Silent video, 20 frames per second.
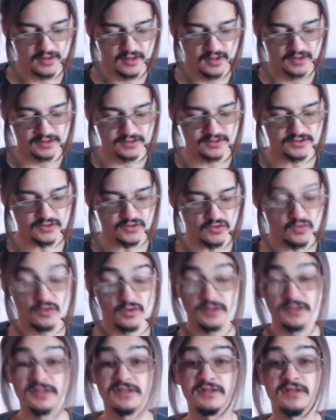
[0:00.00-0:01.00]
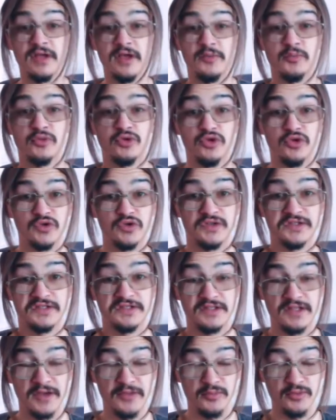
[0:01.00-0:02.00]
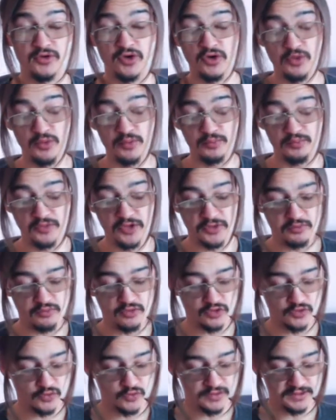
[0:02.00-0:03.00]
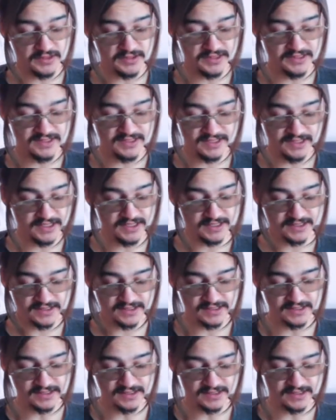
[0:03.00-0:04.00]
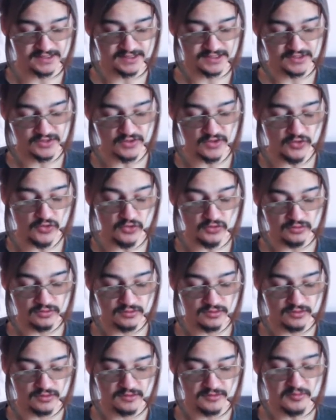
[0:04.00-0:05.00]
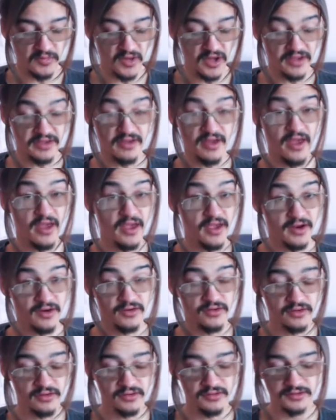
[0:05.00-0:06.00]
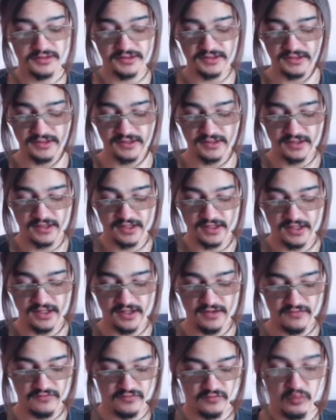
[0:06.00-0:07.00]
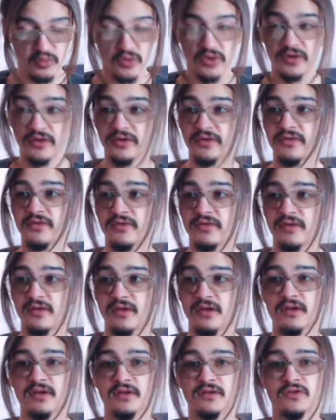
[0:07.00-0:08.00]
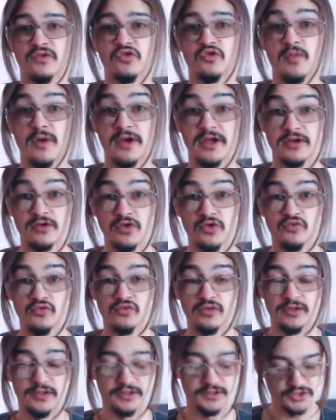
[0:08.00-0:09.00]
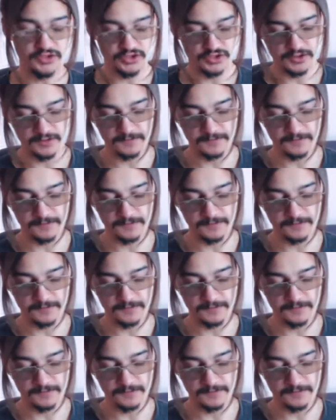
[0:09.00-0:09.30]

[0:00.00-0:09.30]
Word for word: So step step on number twenty six. It's called my errors give birth to my knowledge.